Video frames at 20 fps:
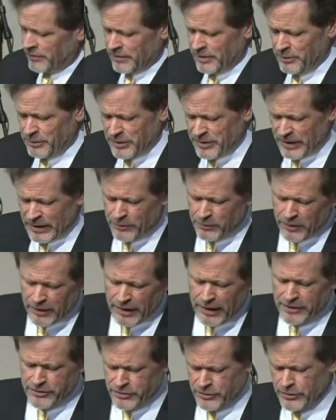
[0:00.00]
And we think, well,
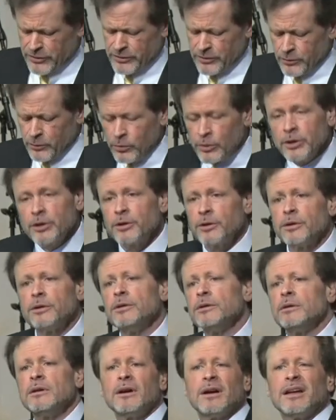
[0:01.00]
that's just a weird.
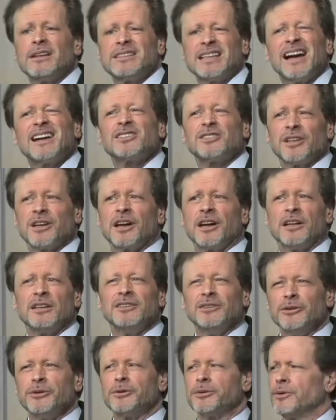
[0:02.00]
No, it's actually kind
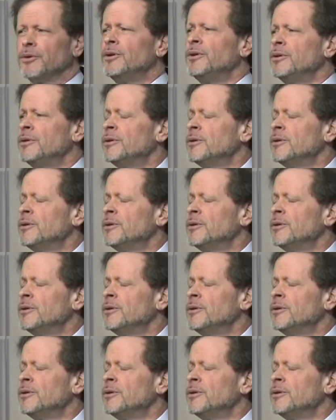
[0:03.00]
of literal.